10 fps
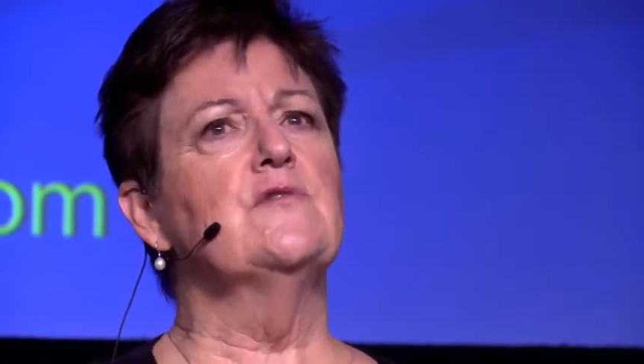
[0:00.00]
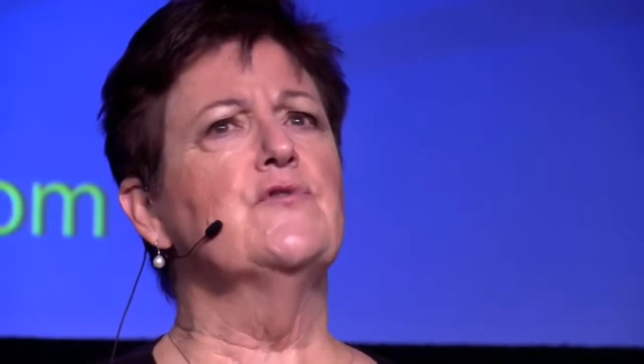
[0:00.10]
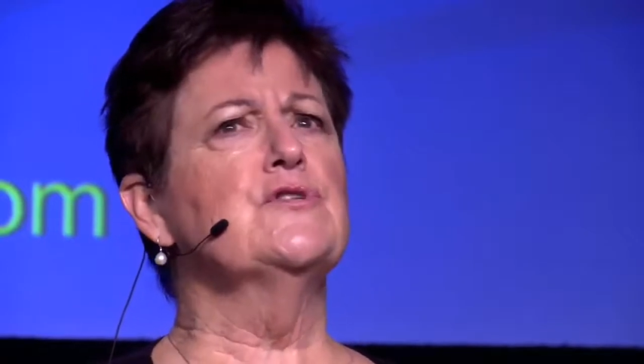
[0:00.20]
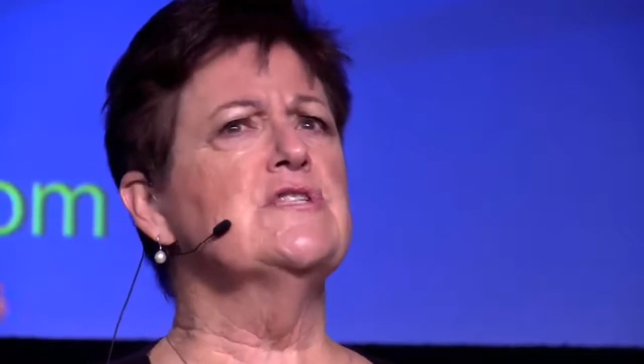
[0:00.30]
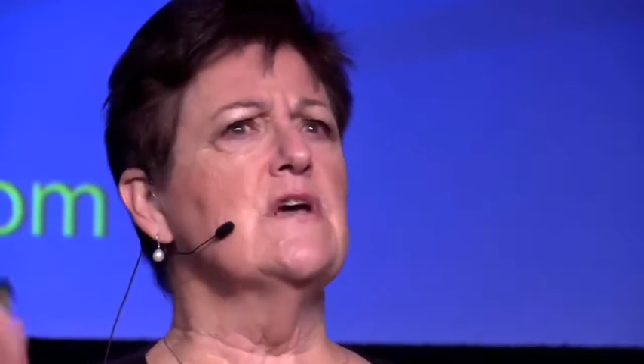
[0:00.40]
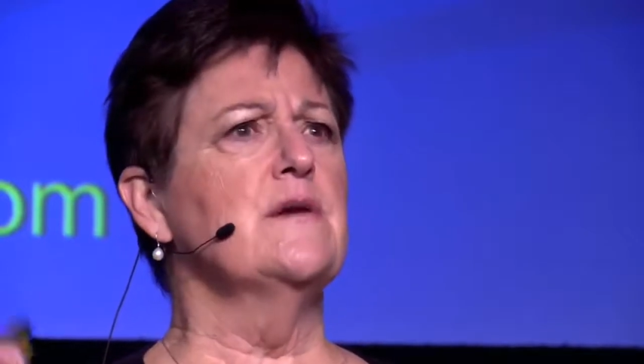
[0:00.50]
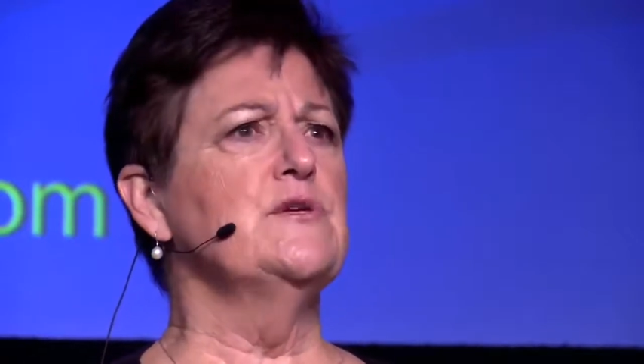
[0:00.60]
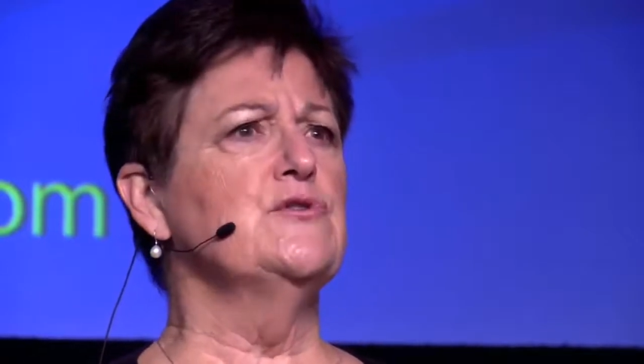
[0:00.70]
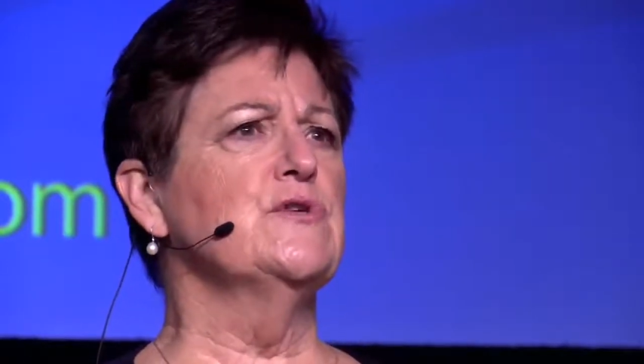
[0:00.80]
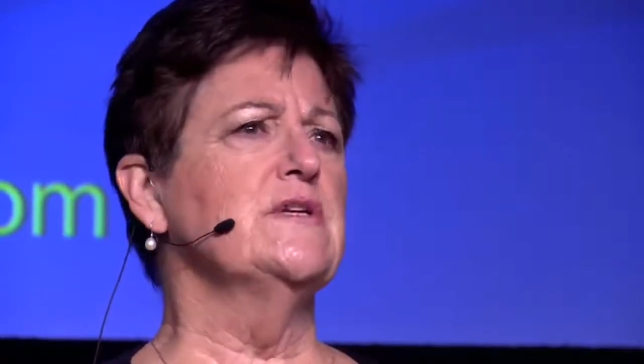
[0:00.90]
First time
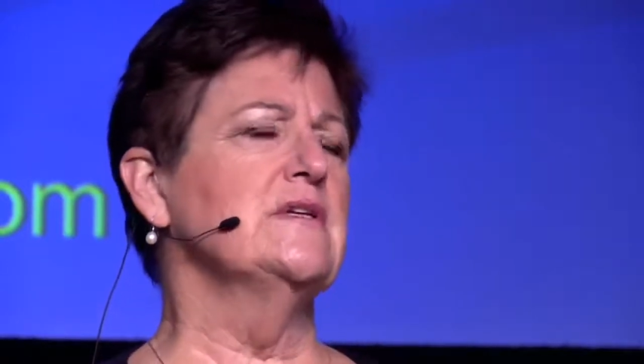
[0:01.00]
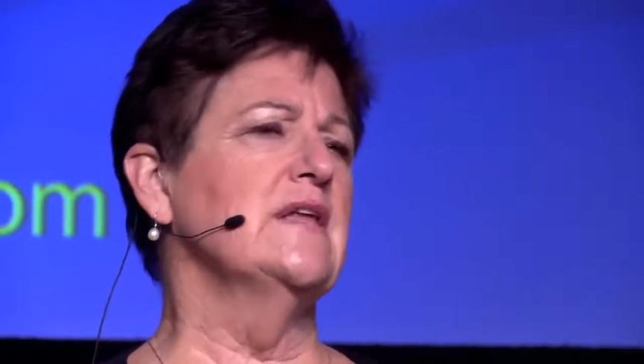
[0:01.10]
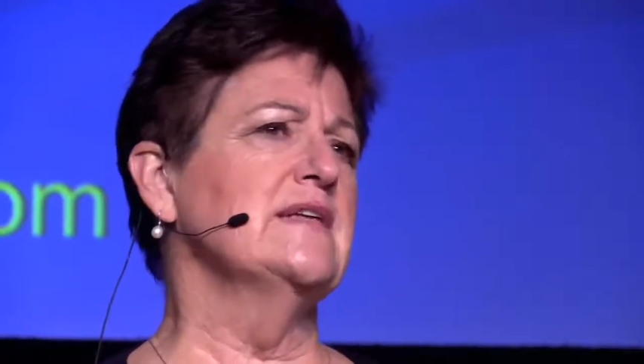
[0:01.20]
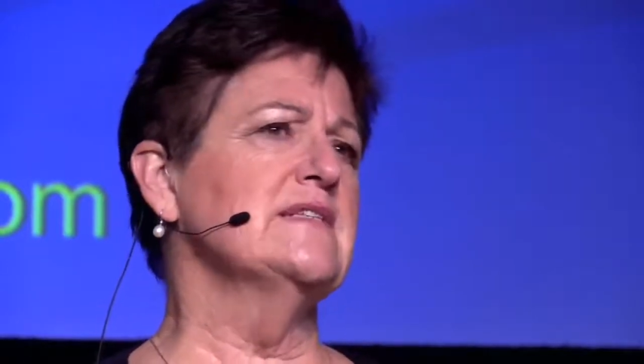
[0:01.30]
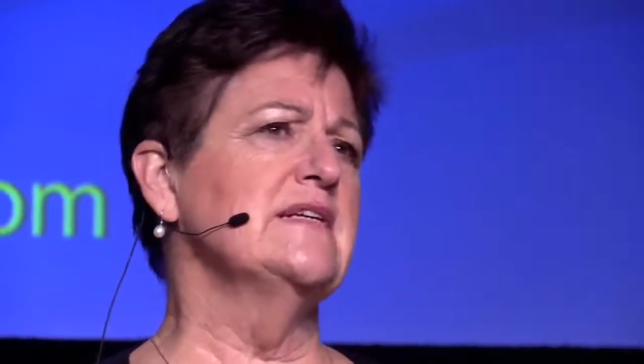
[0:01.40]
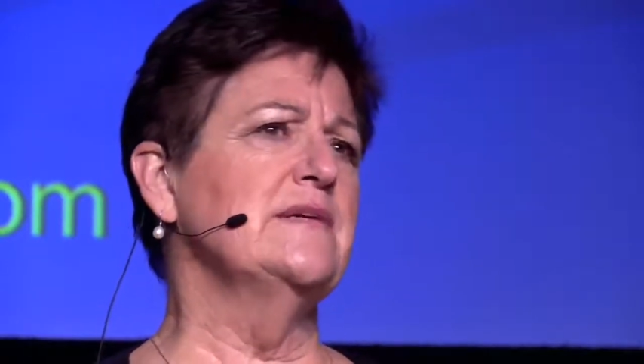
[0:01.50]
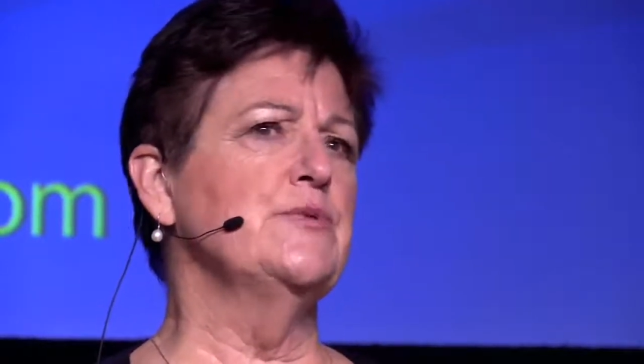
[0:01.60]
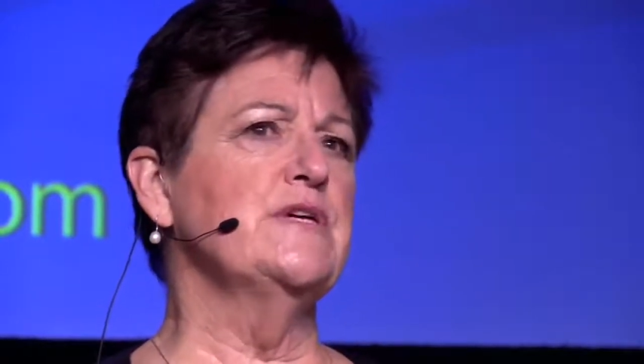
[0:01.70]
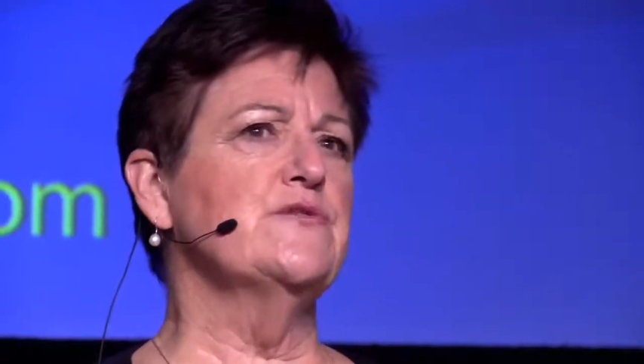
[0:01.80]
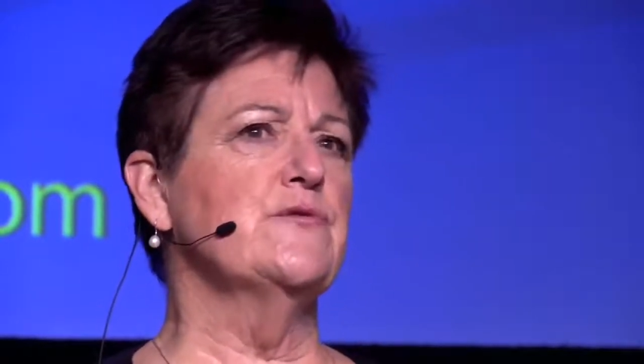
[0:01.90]
you treat it lasts any
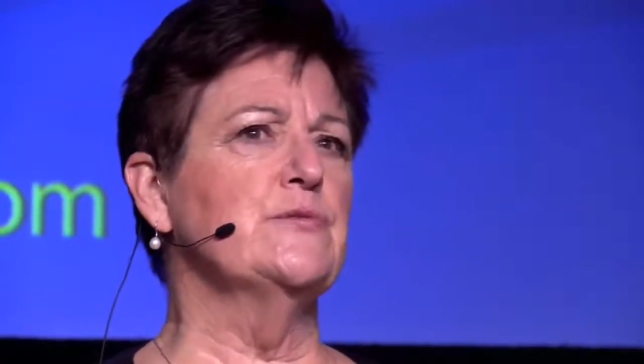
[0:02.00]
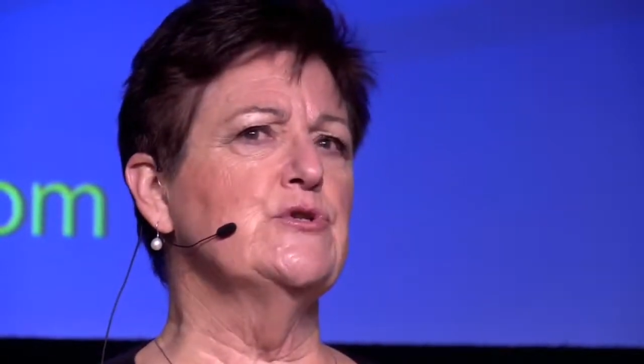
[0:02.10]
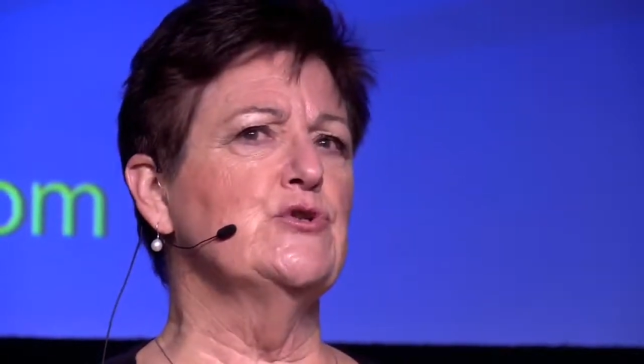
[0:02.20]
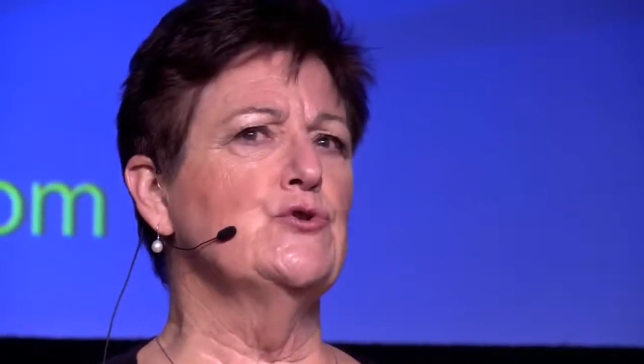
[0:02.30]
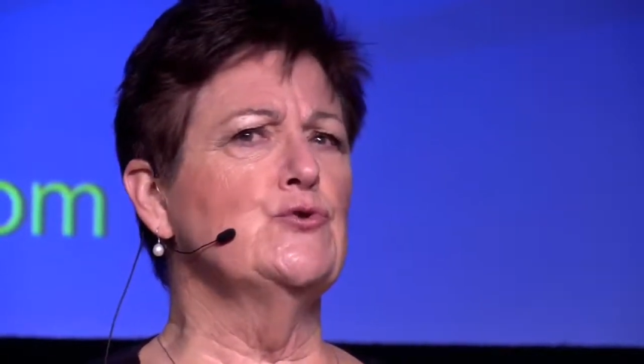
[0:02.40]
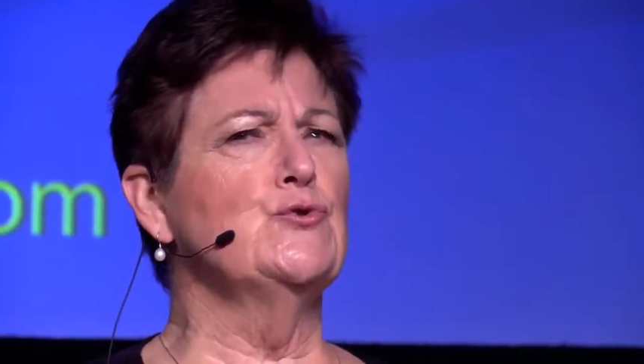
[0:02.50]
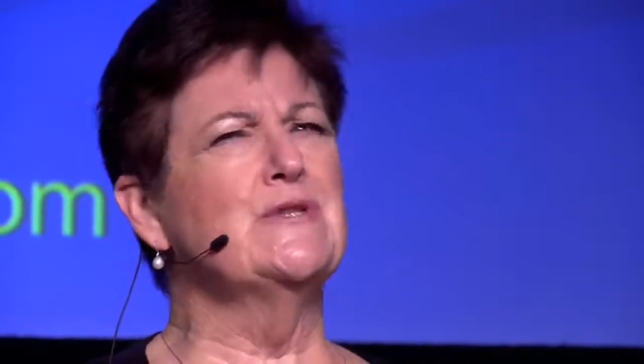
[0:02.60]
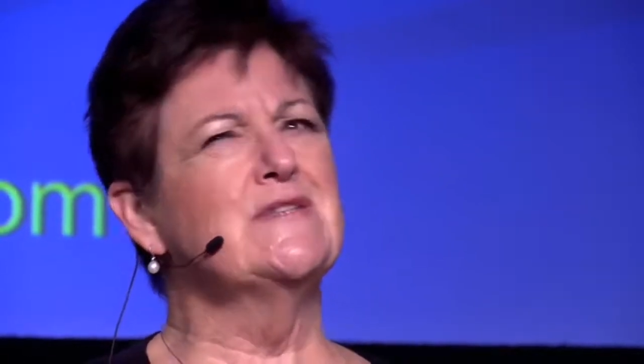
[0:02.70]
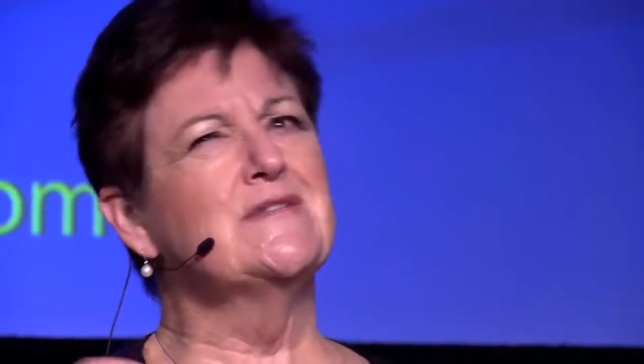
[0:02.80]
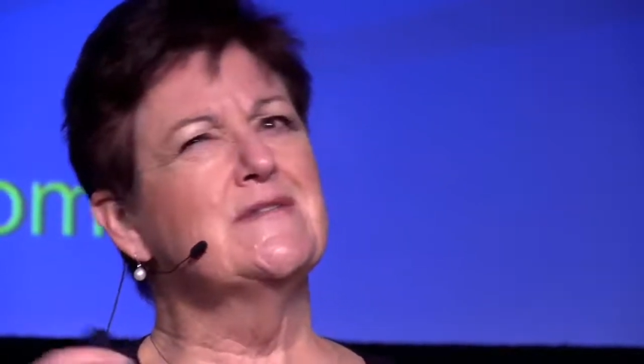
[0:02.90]
place from 2
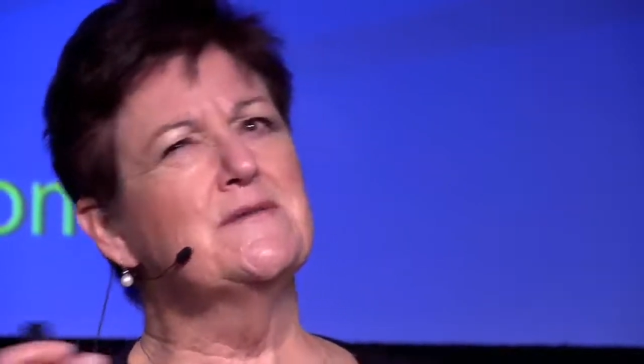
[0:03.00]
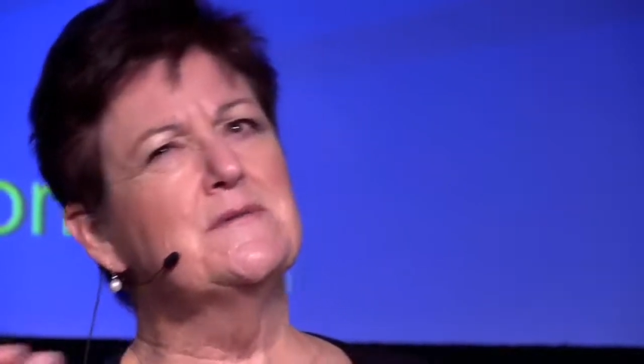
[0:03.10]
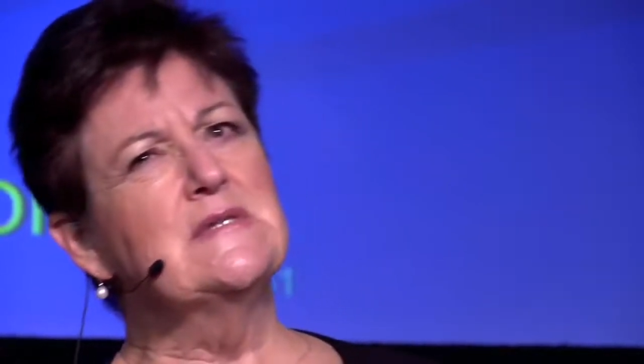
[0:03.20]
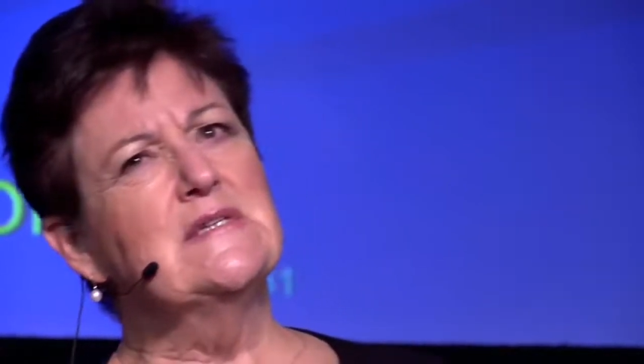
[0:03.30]
to